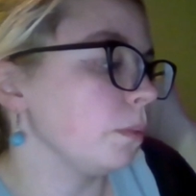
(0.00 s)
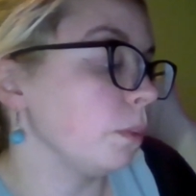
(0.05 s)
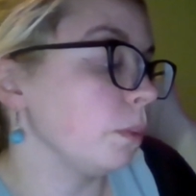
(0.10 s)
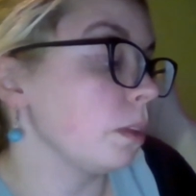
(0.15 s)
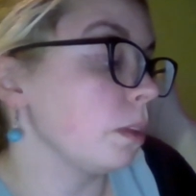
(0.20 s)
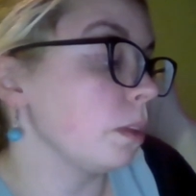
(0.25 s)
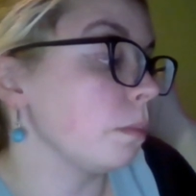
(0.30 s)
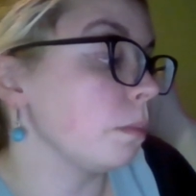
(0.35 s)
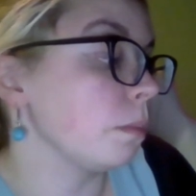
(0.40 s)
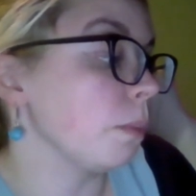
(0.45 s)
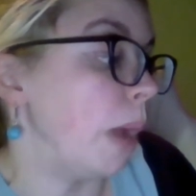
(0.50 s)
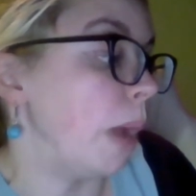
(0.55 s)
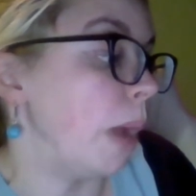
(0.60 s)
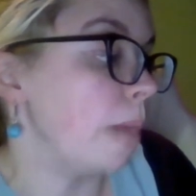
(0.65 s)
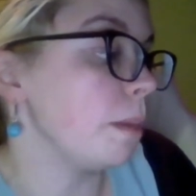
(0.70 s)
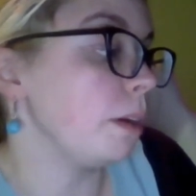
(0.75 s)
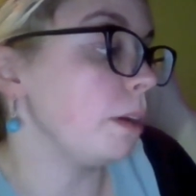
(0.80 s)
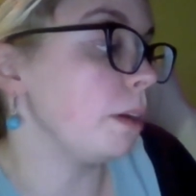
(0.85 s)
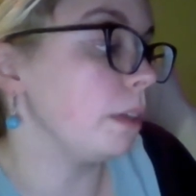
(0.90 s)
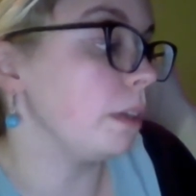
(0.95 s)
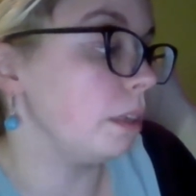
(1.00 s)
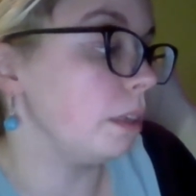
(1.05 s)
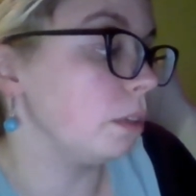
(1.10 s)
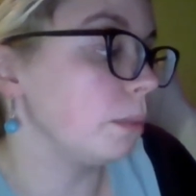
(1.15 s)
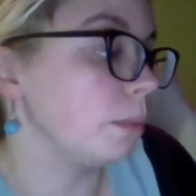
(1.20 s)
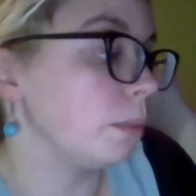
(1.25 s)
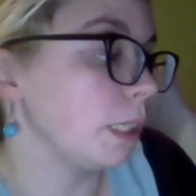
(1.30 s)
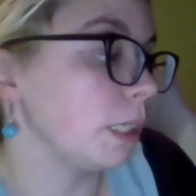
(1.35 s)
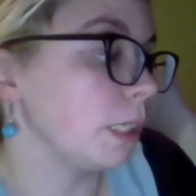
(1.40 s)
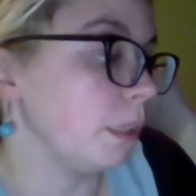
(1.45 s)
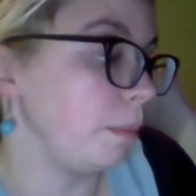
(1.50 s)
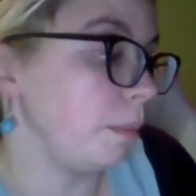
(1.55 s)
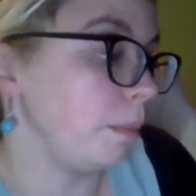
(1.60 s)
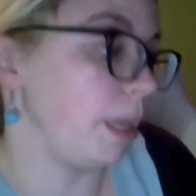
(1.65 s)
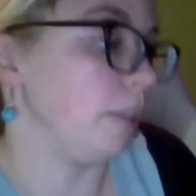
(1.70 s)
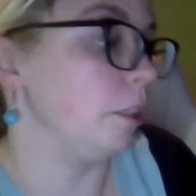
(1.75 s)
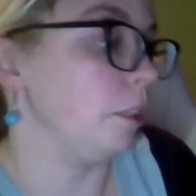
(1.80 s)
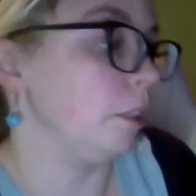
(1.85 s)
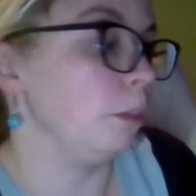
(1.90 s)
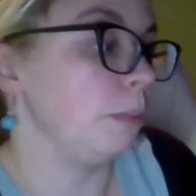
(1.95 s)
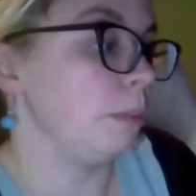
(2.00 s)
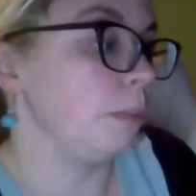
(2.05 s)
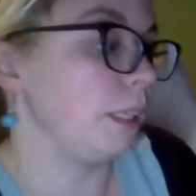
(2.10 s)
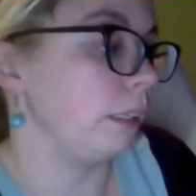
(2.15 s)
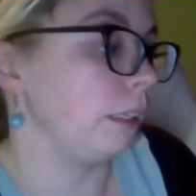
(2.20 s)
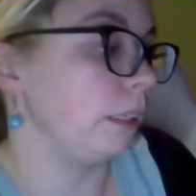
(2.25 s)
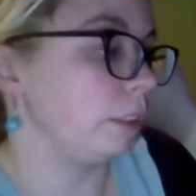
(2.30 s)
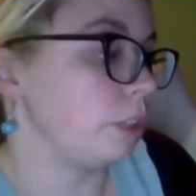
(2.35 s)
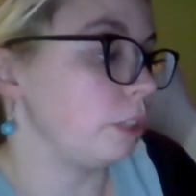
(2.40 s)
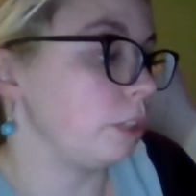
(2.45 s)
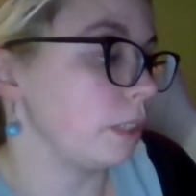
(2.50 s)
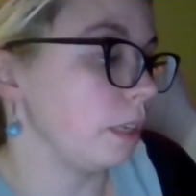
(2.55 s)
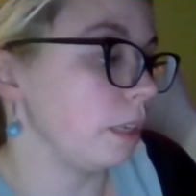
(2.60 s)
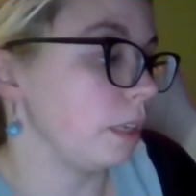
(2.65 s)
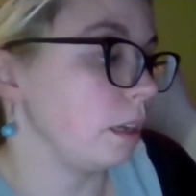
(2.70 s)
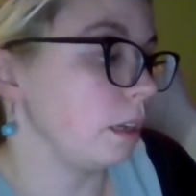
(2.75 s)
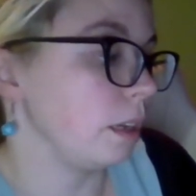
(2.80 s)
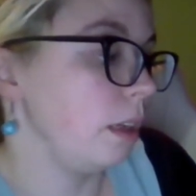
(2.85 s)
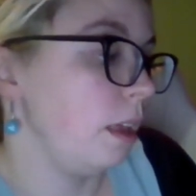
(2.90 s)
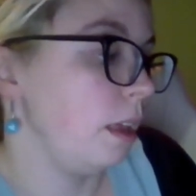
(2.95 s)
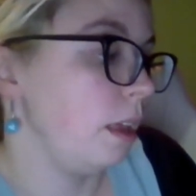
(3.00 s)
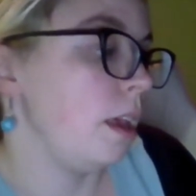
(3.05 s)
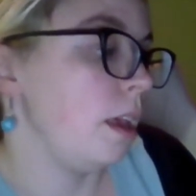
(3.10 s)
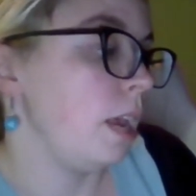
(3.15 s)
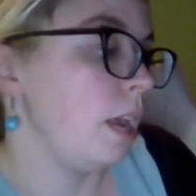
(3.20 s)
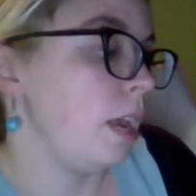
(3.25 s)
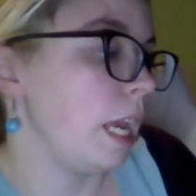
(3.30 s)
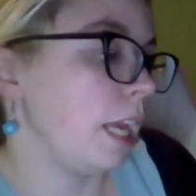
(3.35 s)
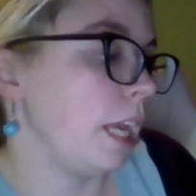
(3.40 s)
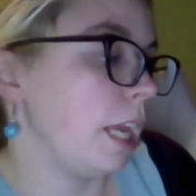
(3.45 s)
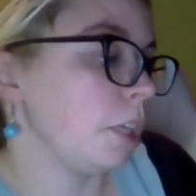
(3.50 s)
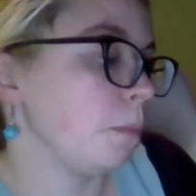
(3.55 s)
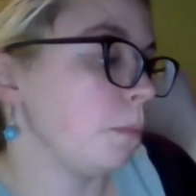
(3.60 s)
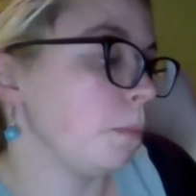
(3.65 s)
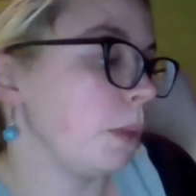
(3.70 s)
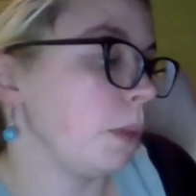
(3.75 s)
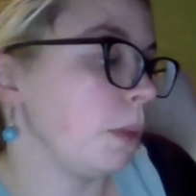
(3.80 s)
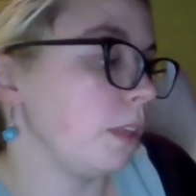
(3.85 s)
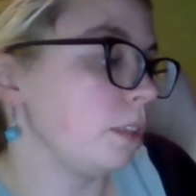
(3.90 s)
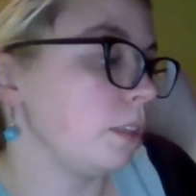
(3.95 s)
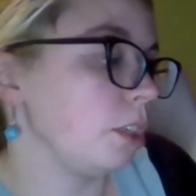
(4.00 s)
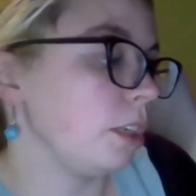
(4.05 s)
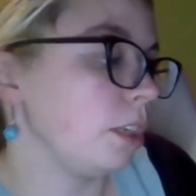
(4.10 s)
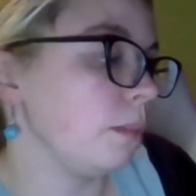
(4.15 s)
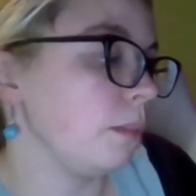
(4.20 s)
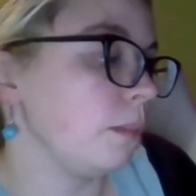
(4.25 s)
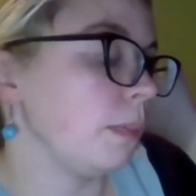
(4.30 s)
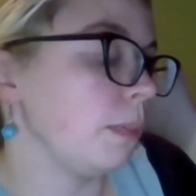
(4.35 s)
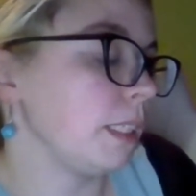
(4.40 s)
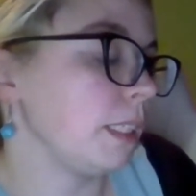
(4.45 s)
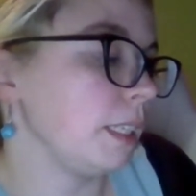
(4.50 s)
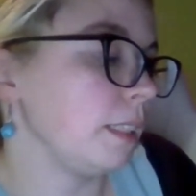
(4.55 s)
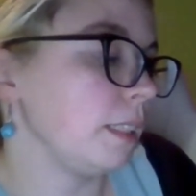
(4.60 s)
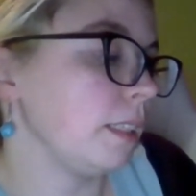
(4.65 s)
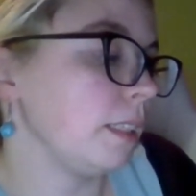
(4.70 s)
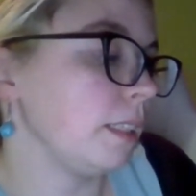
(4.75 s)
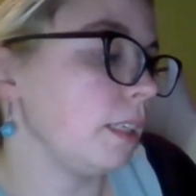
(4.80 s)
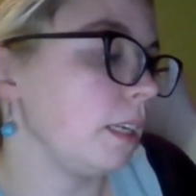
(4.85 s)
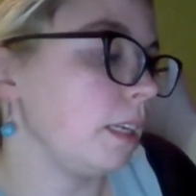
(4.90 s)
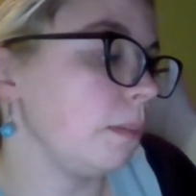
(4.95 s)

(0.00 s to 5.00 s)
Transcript: to their primary human companion, or PHC. Each plushie must designate a